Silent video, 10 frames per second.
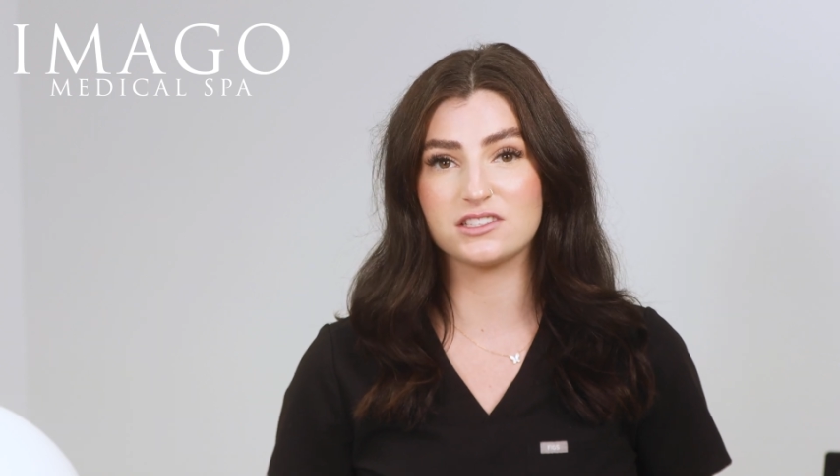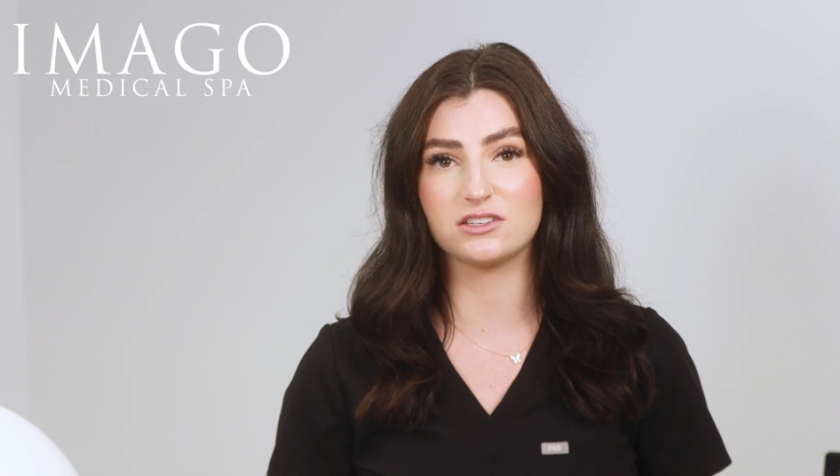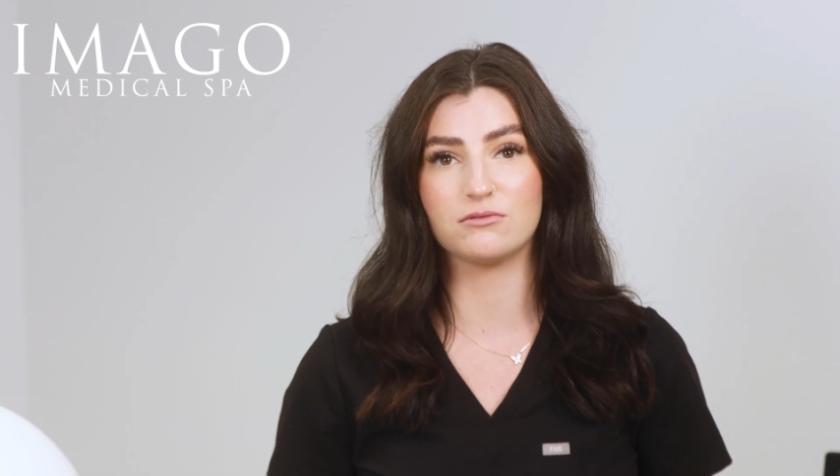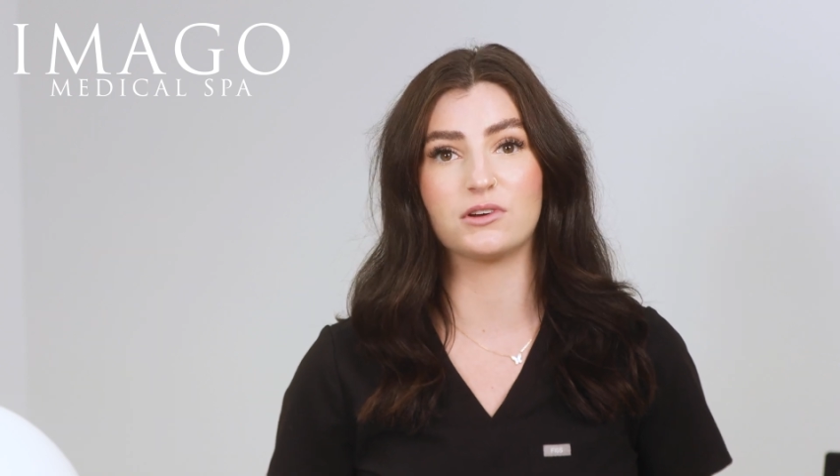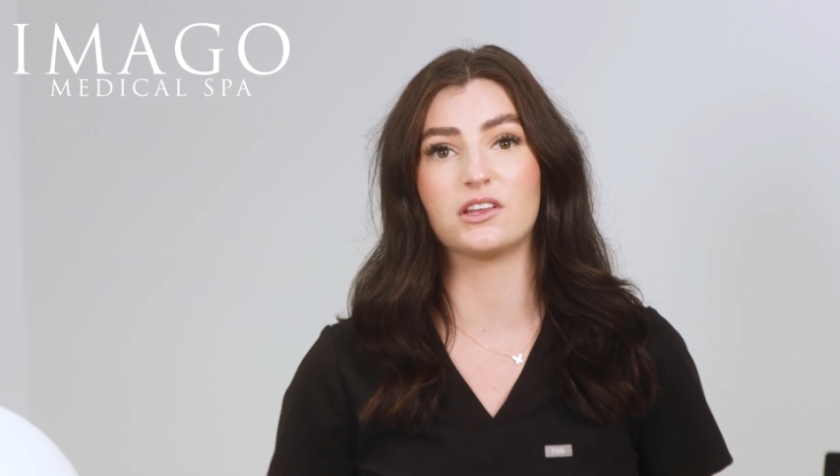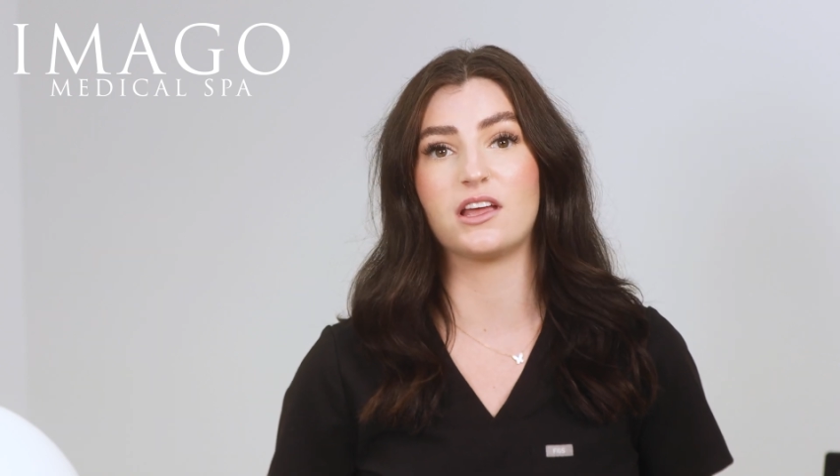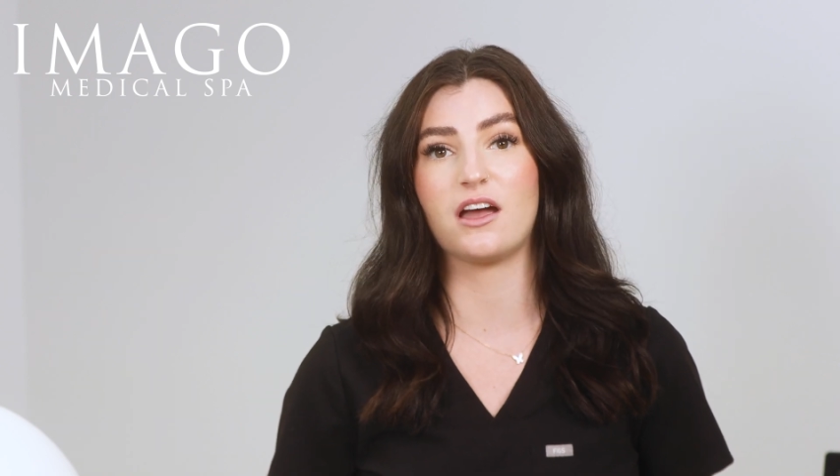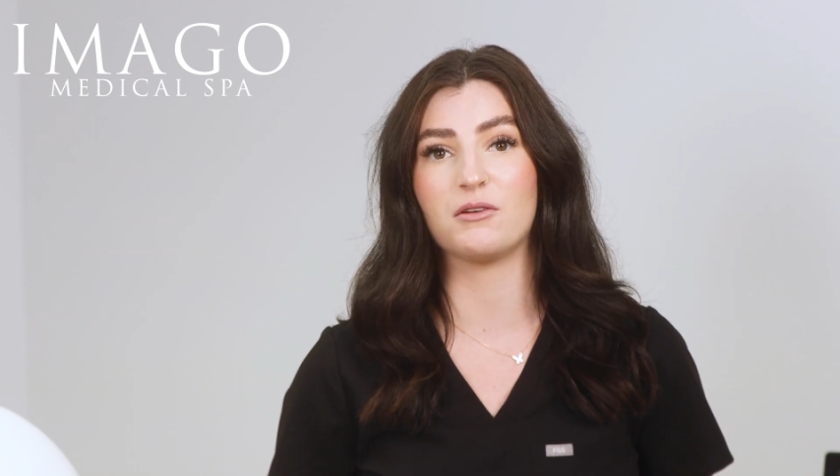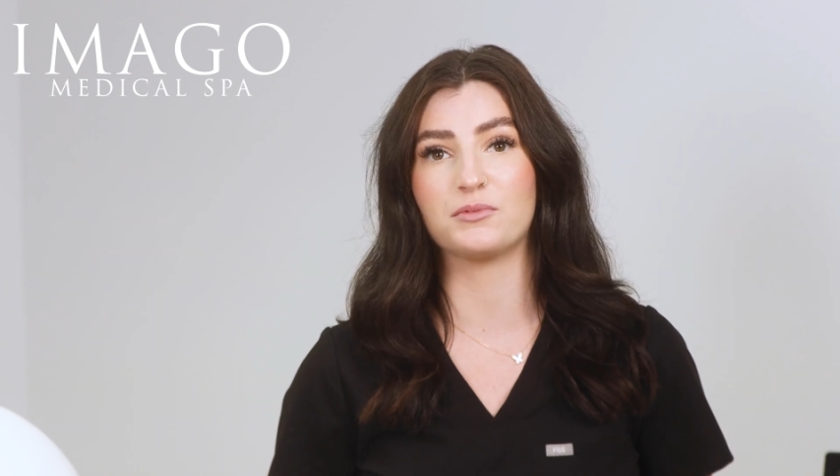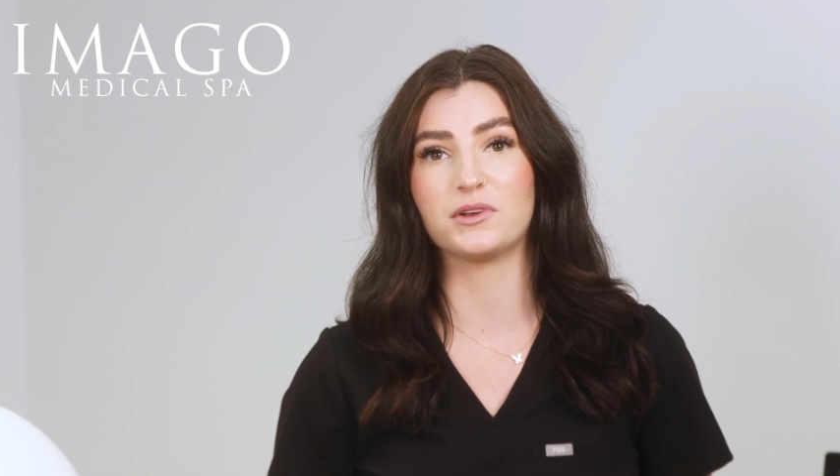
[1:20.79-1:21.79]
to really
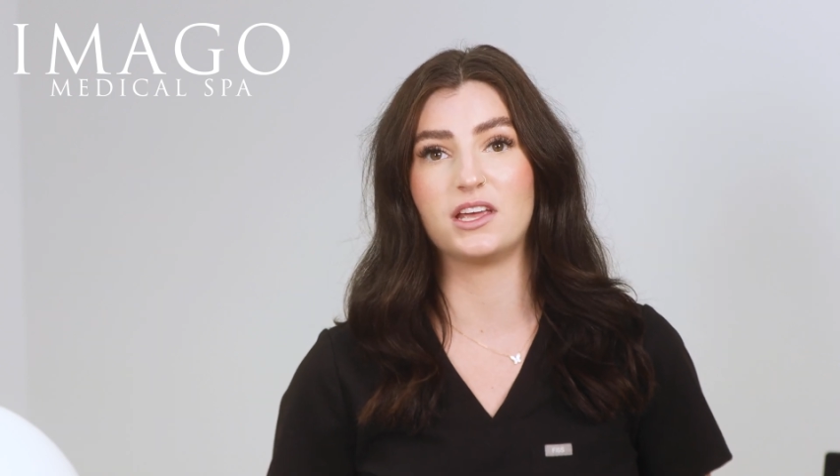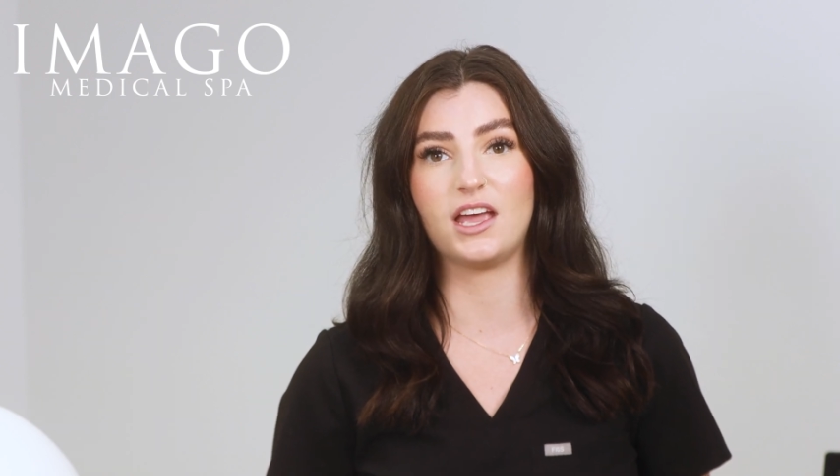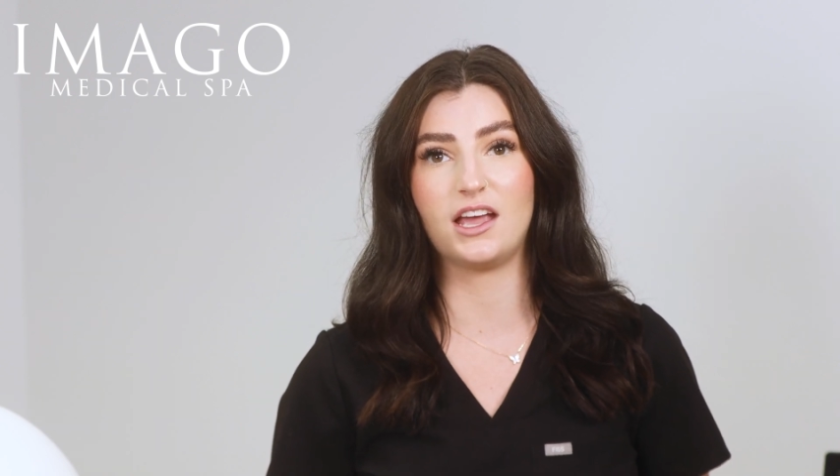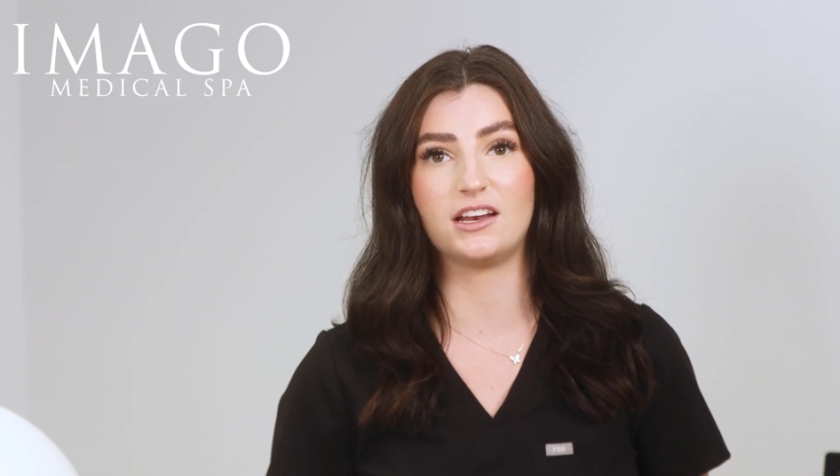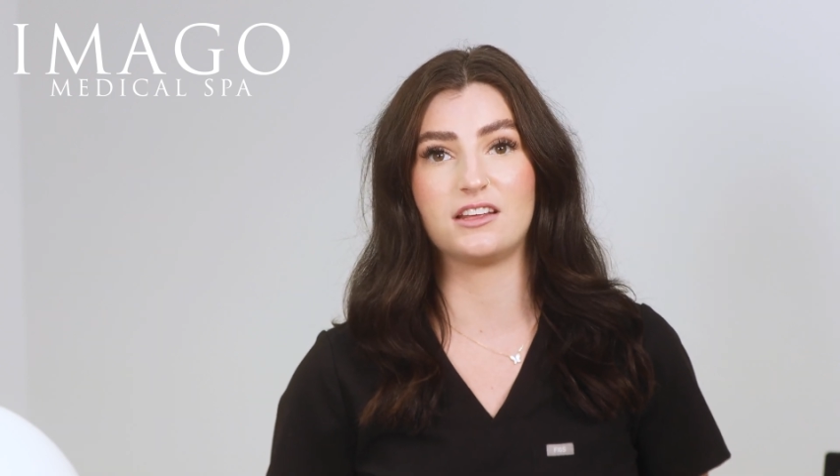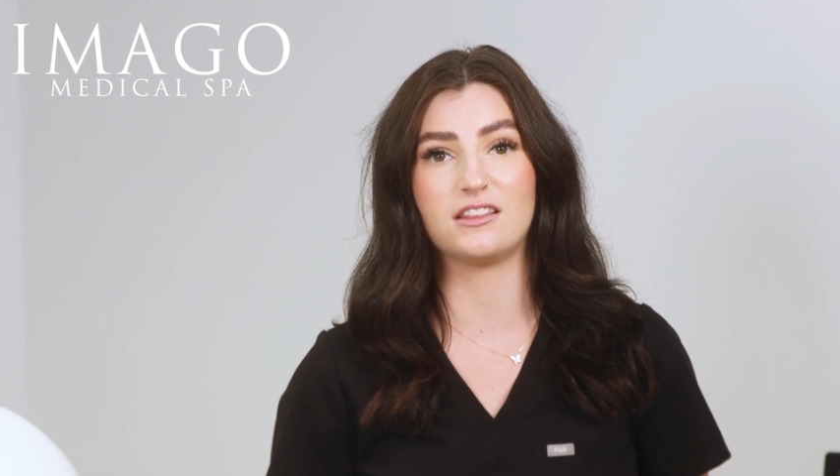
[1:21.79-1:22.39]
help regain